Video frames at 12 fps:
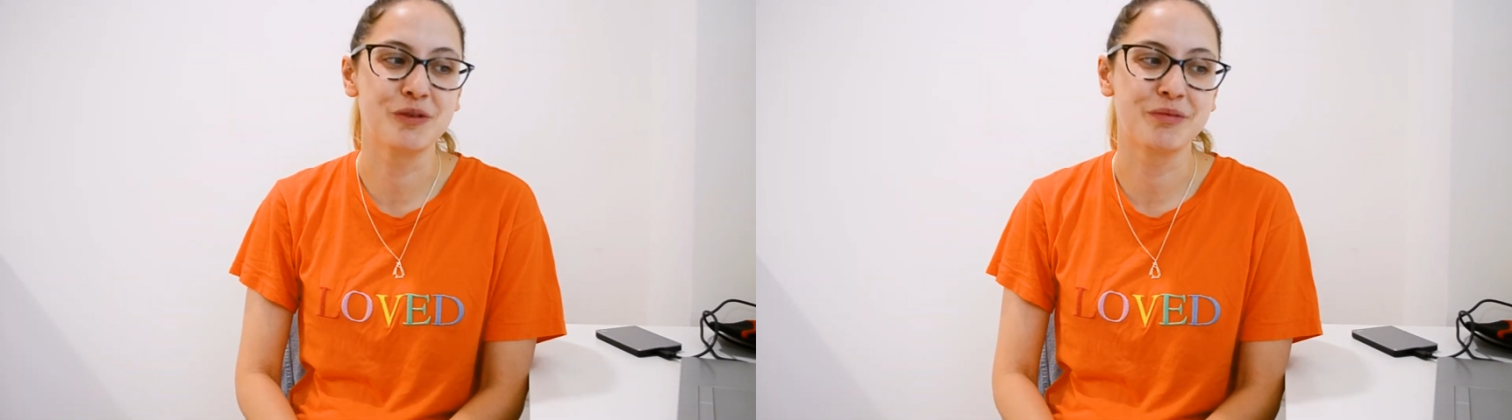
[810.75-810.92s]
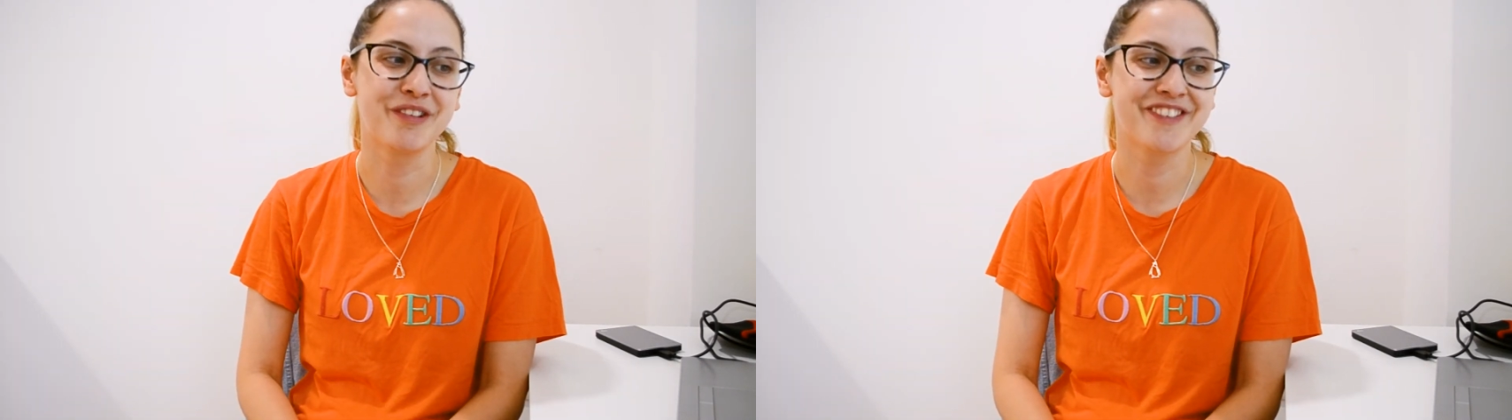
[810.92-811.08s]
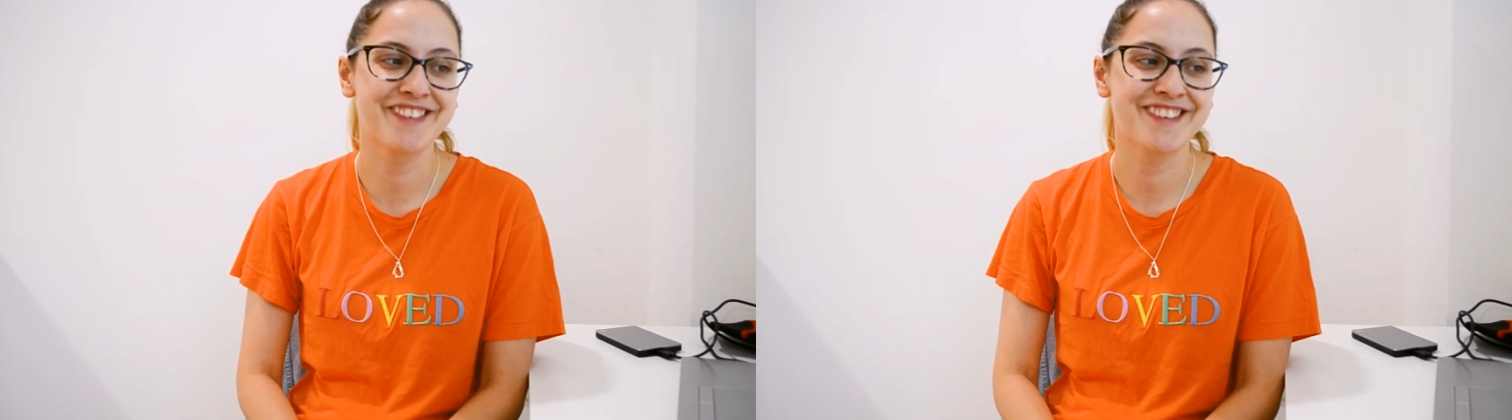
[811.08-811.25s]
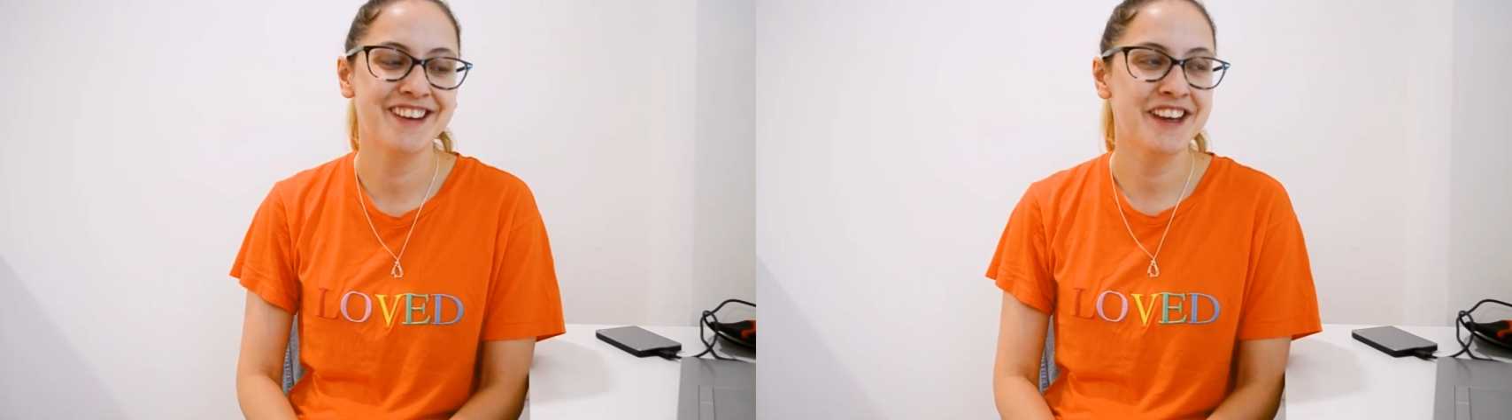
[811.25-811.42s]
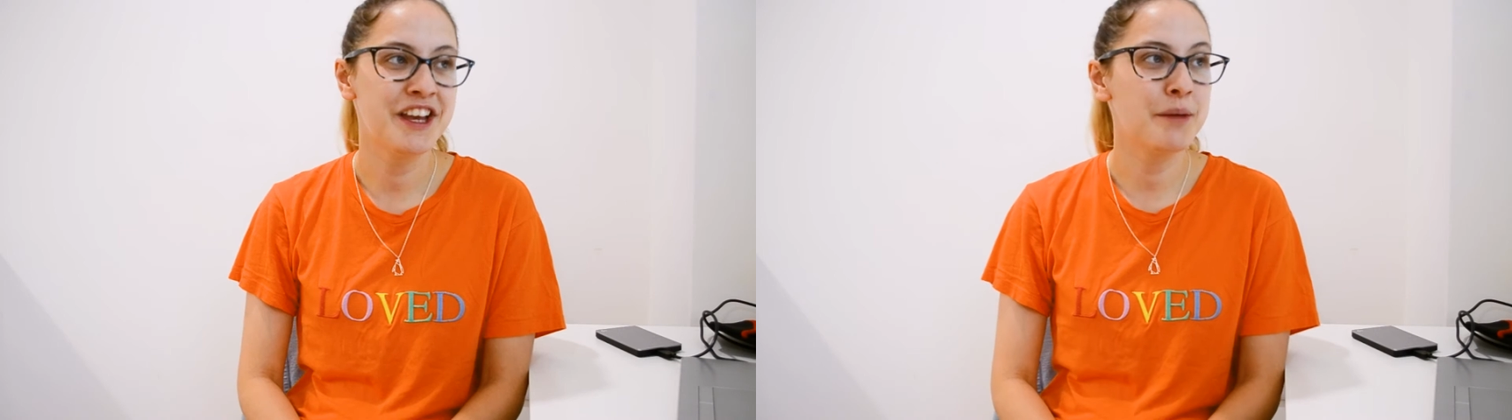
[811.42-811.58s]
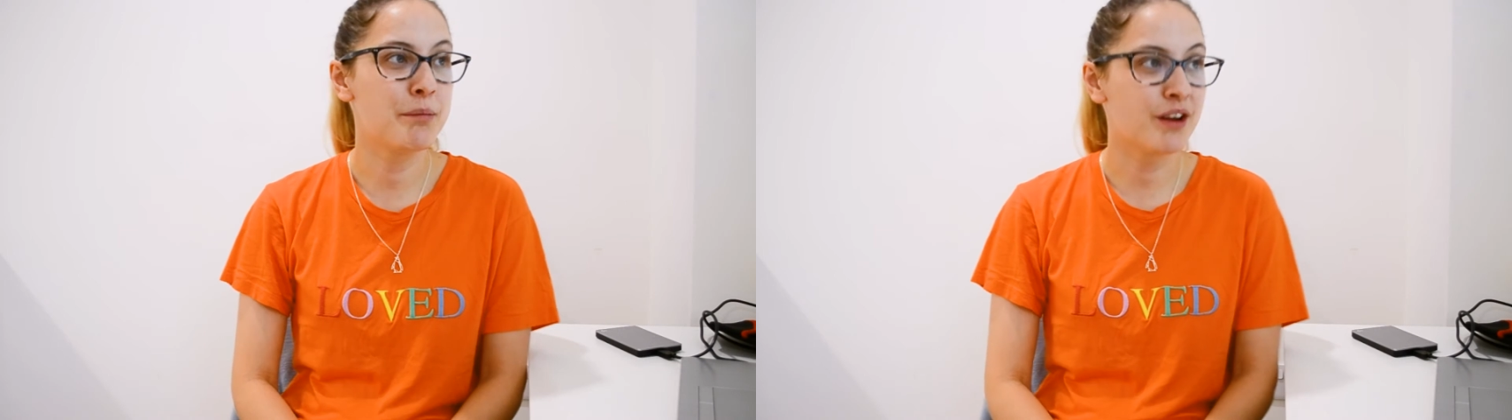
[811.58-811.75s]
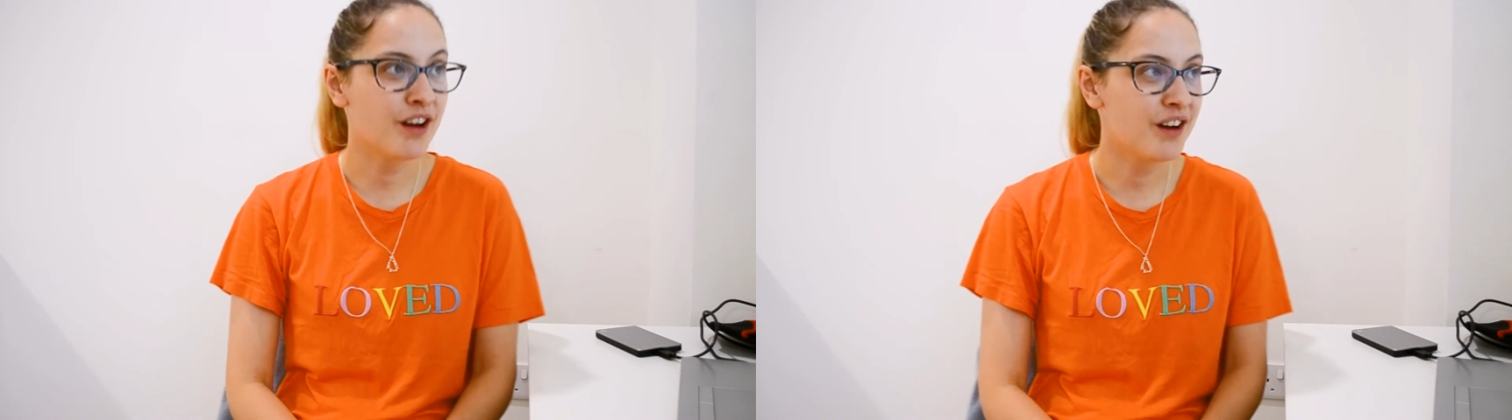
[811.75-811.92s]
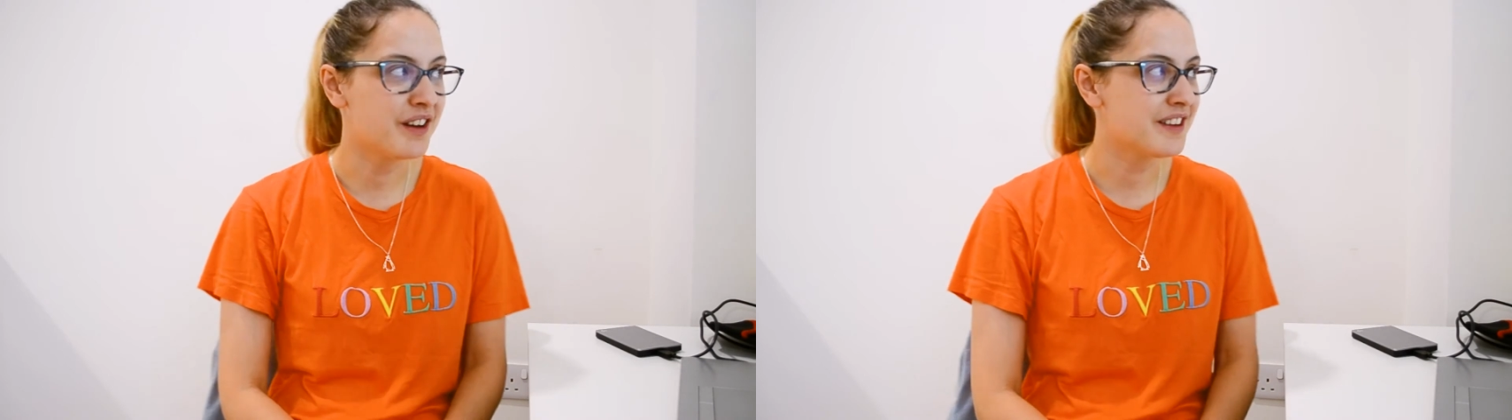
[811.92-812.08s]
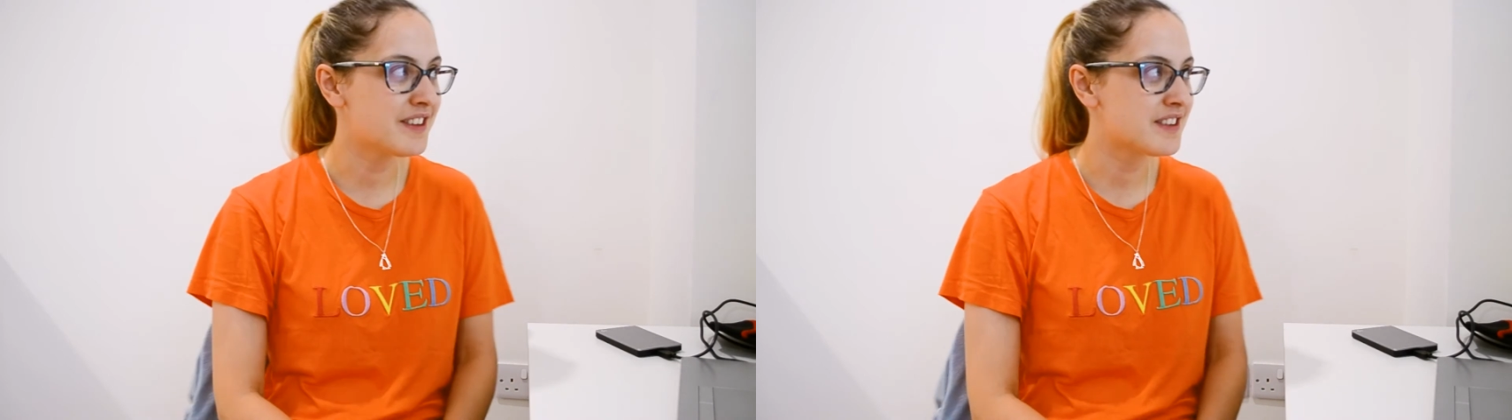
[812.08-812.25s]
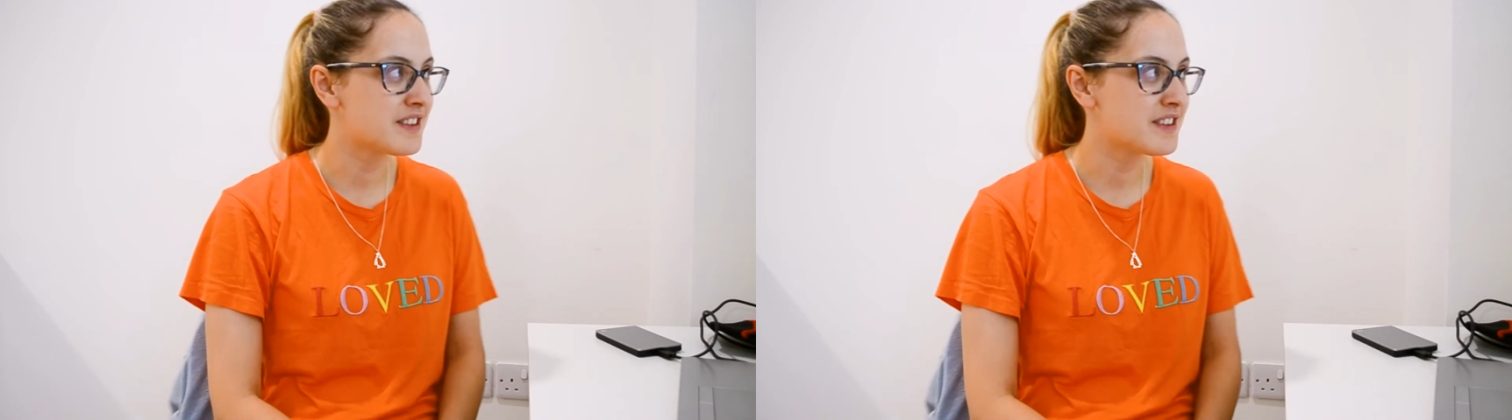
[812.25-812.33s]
reports, because